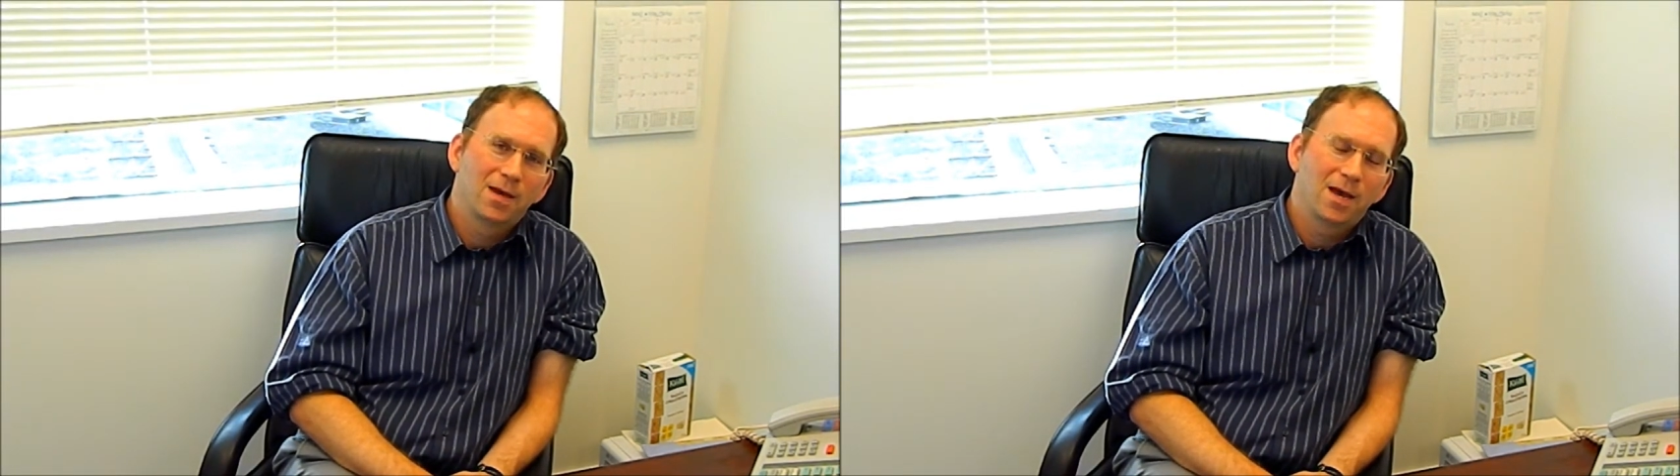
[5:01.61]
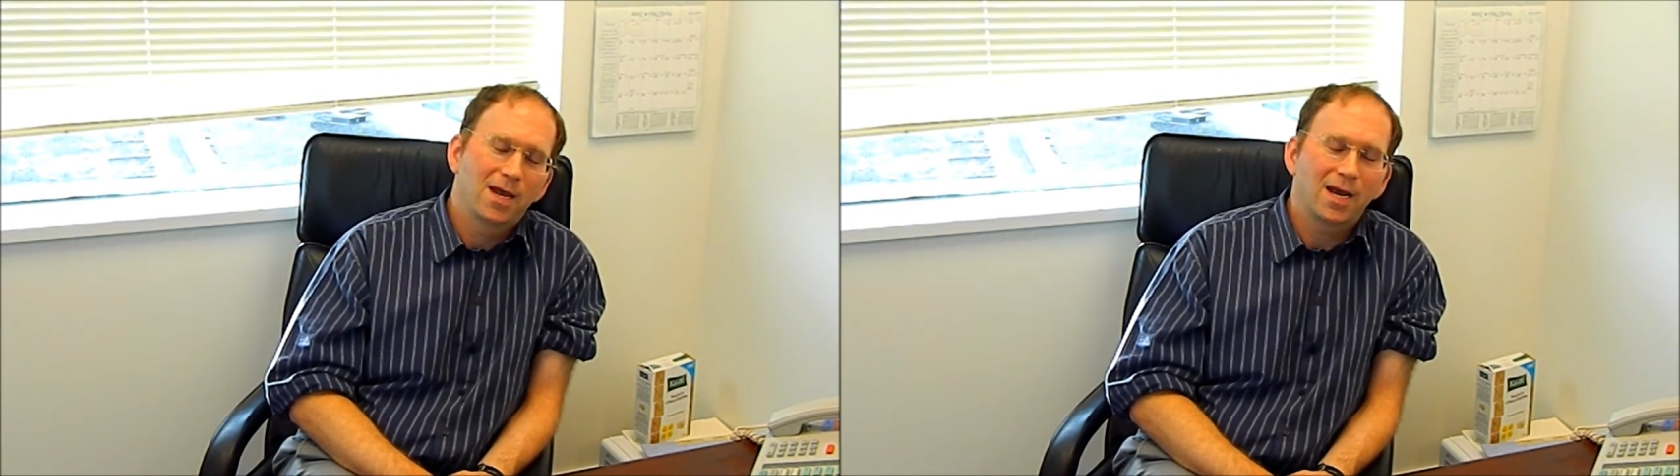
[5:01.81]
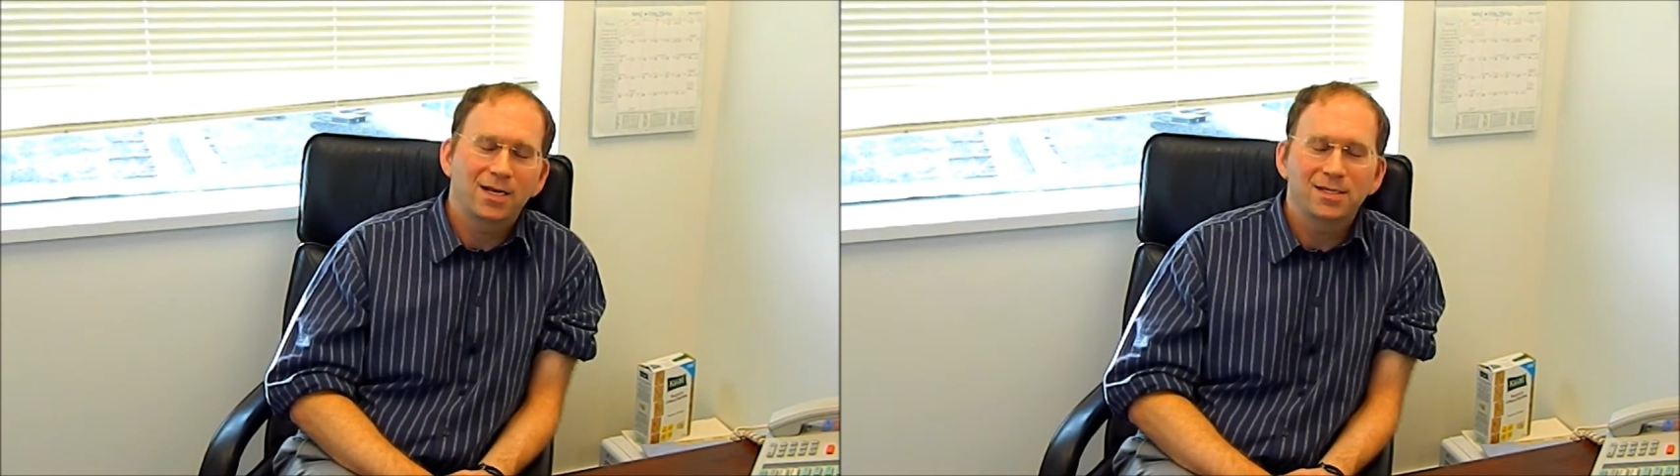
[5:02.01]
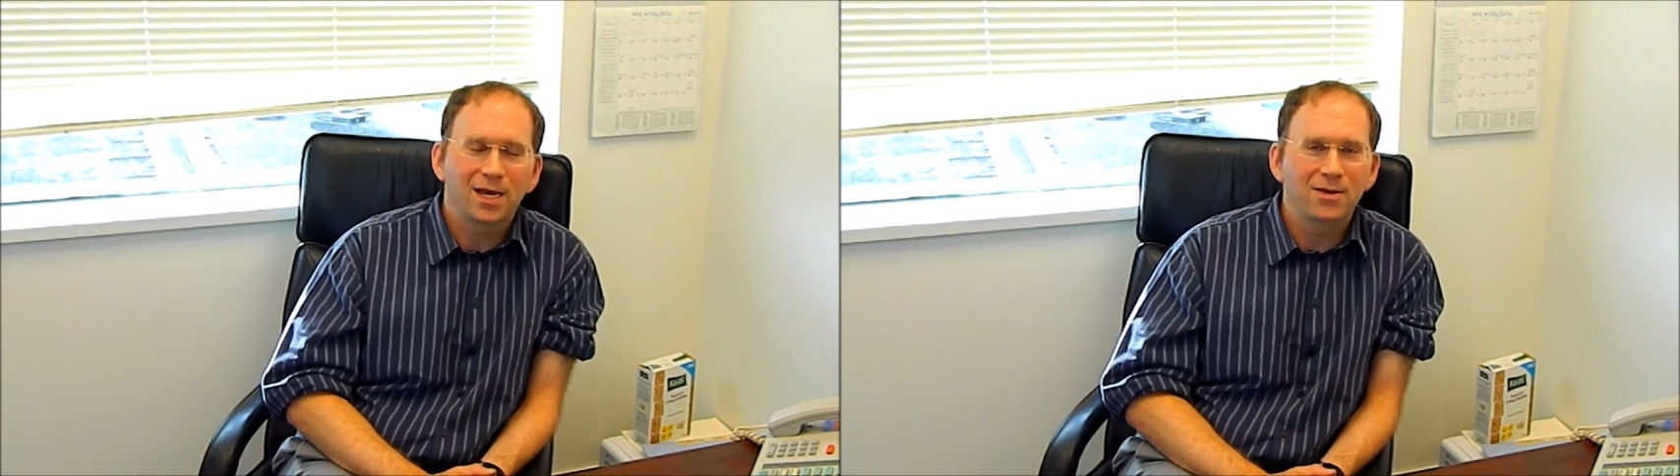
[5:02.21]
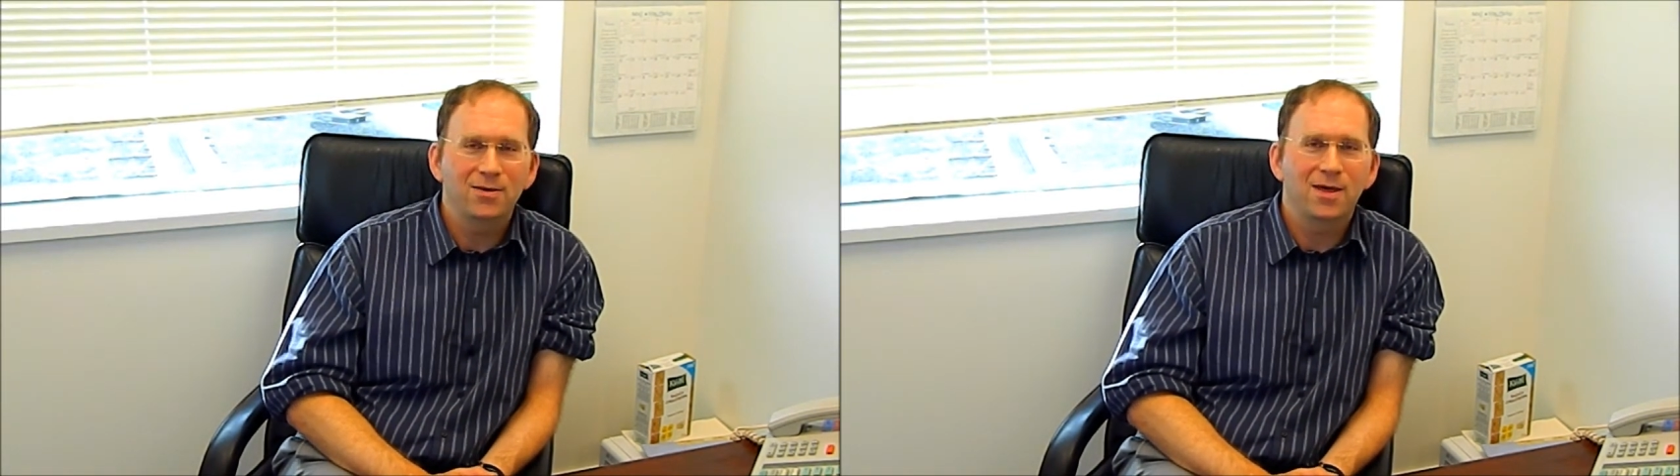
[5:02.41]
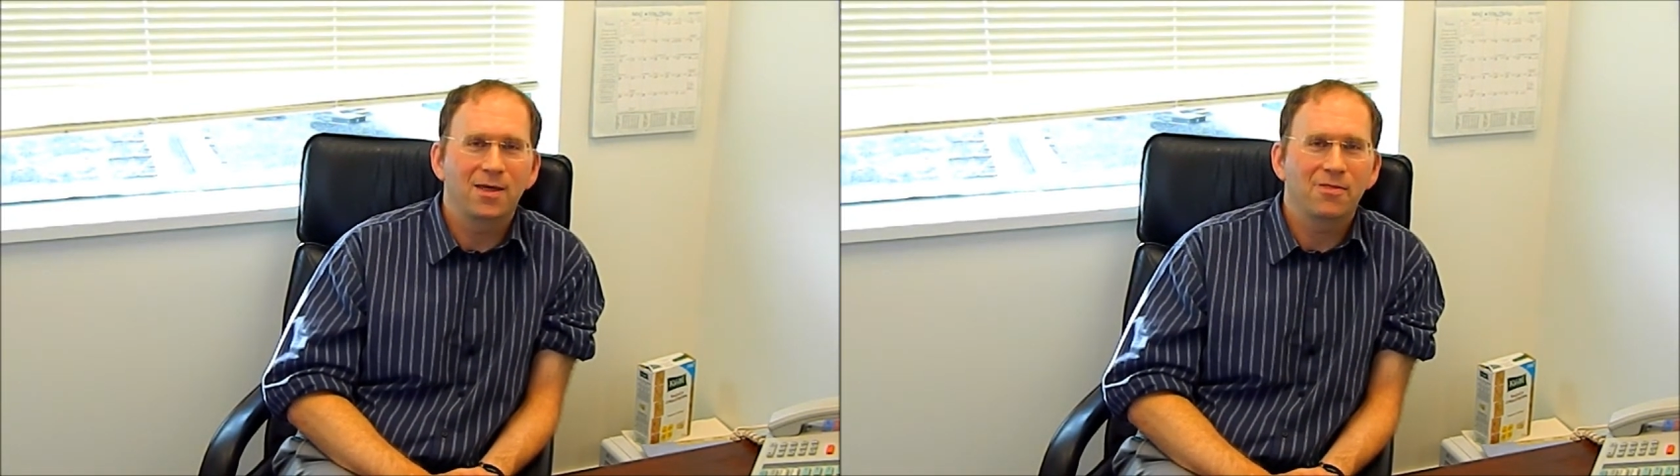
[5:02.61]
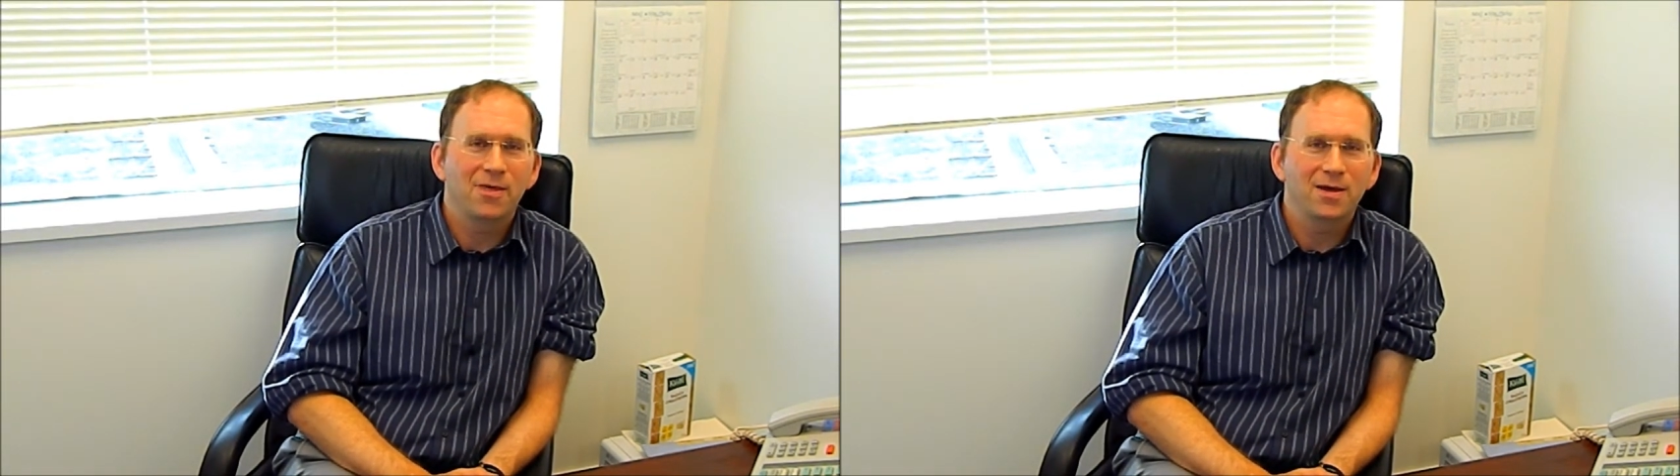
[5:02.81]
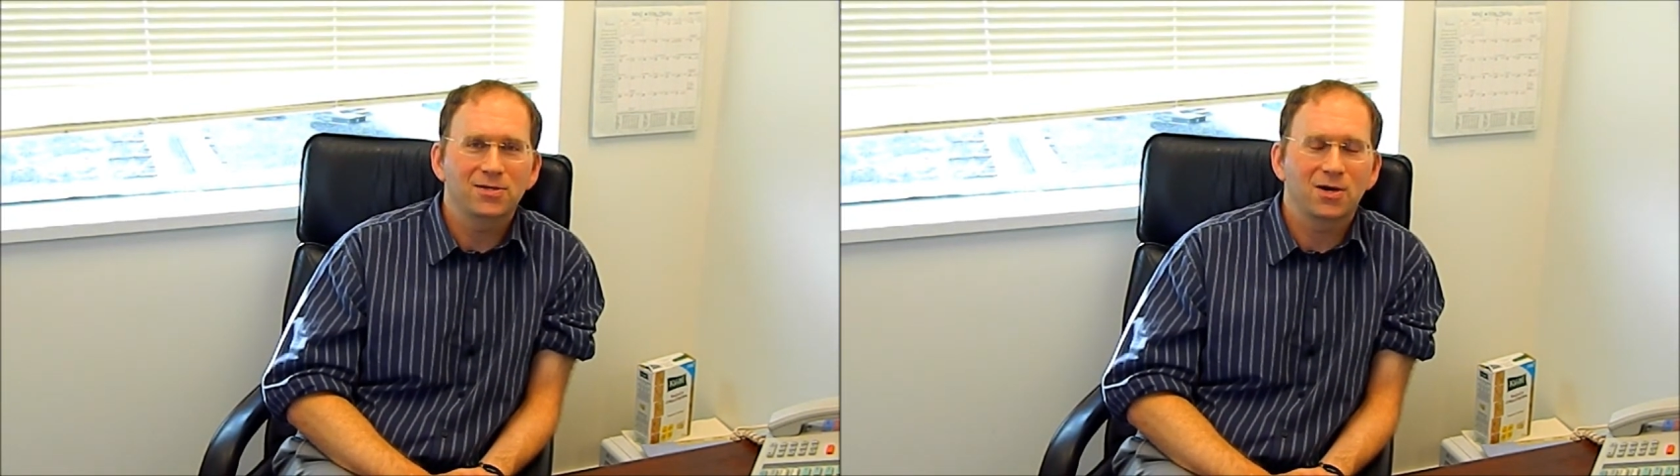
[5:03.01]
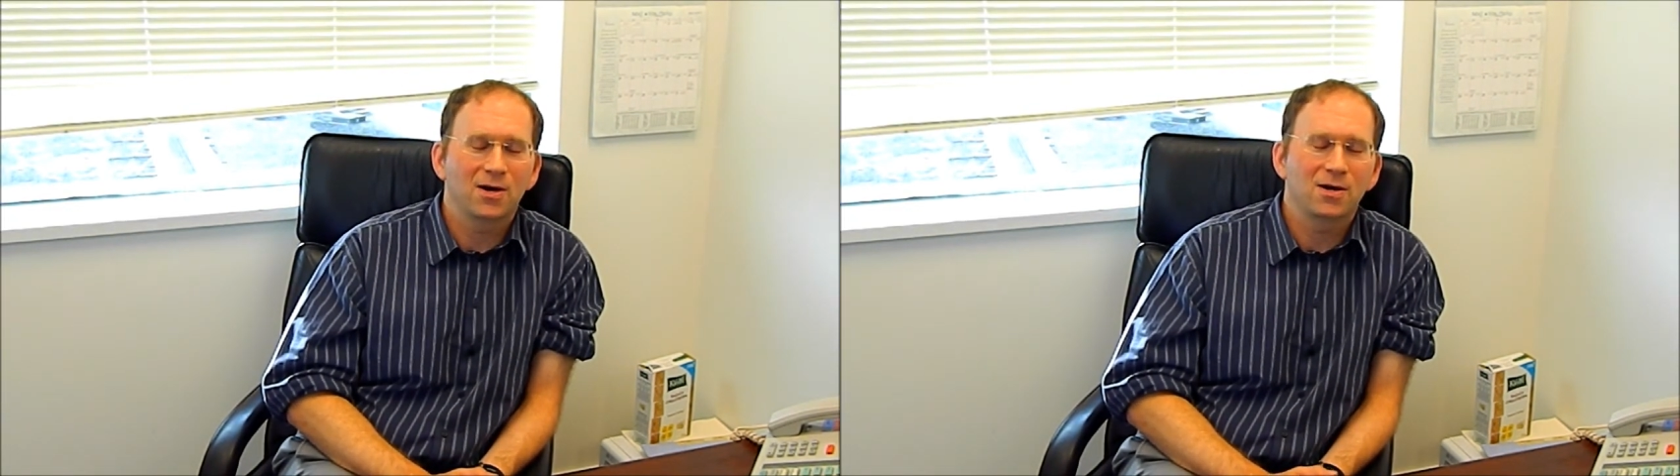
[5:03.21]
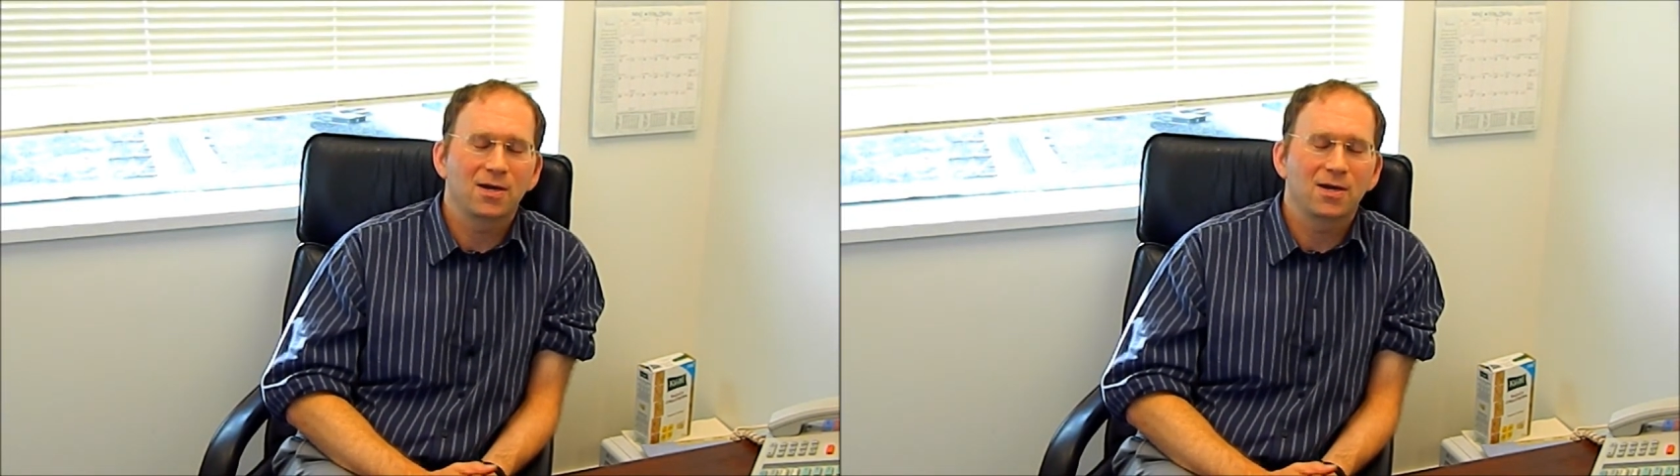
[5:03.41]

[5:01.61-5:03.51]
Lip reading: and I can tell you that things are